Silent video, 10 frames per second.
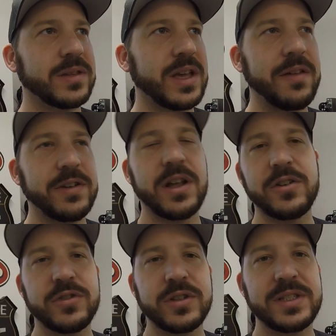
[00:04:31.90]
kind of an
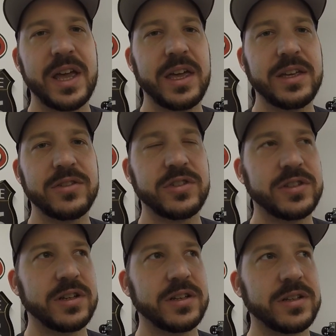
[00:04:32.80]
under the tank,
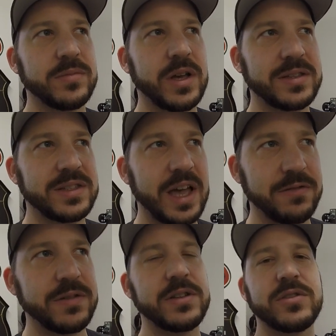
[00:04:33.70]
just a
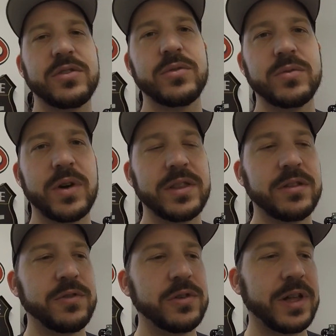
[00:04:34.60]
siphon to run
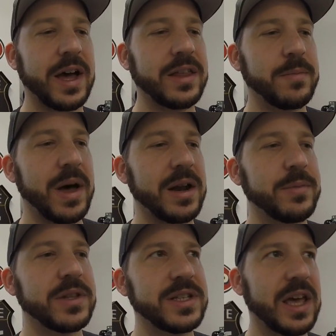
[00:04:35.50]
the fuel out of the
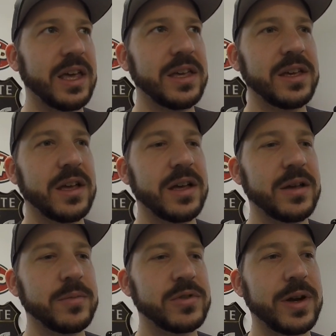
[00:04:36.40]
bottom of the tank.
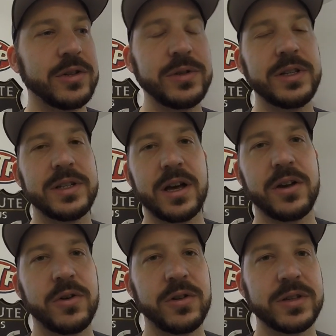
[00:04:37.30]
So I do need to
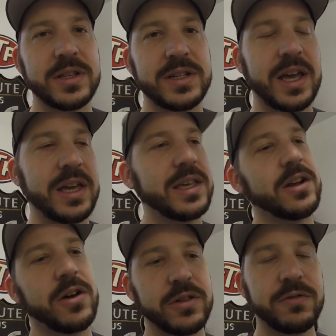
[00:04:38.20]
cut a hole in the tank,
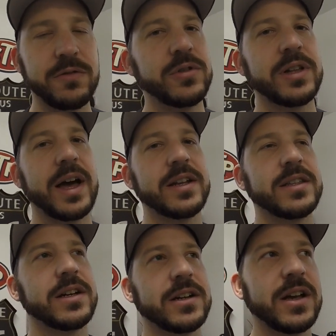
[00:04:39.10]
get all the fuel out of
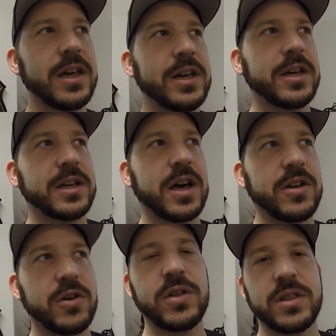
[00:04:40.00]
there,
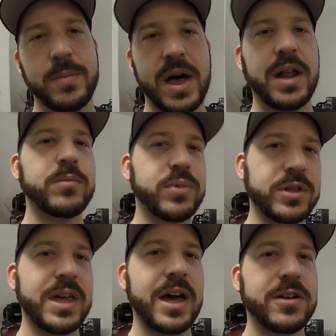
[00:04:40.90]
cut a hole in the bottom,
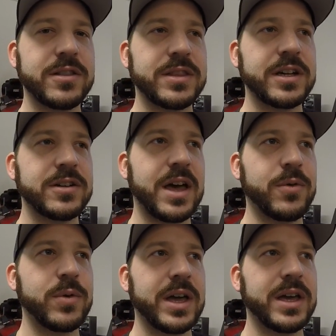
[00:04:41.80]
put that on there.
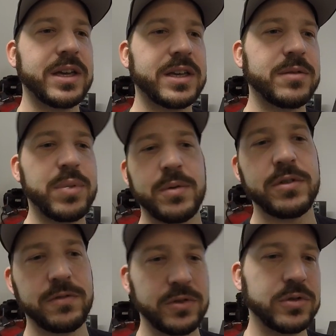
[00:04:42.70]
That way it can pump
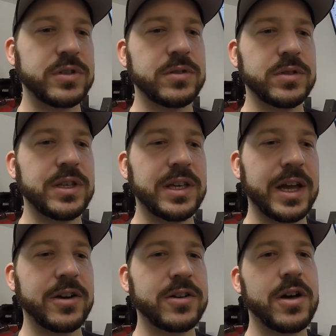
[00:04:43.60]
the fuel to the
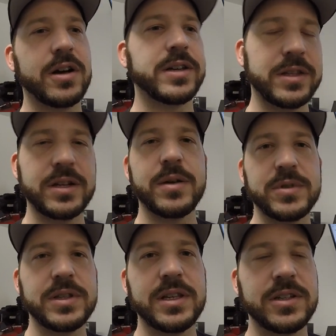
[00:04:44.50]
AirDog and then up
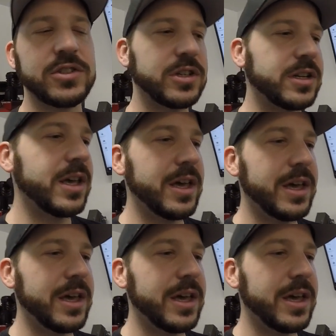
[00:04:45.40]
to the engine.